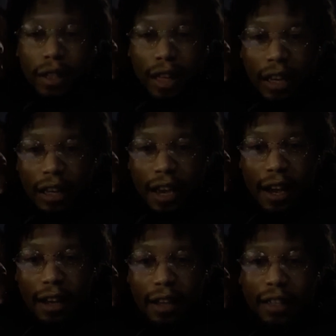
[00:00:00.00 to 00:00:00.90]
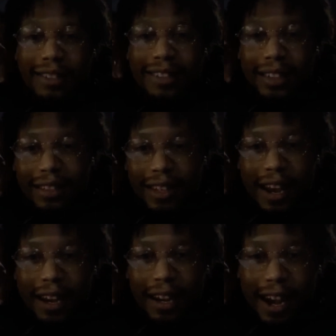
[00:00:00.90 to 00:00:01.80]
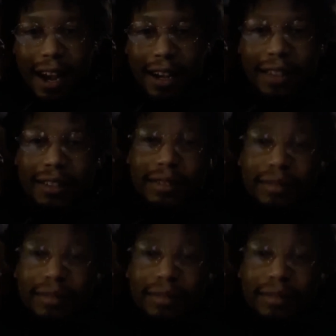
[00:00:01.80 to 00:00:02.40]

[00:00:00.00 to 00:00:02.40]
Yin Yang, 6ix9ine God.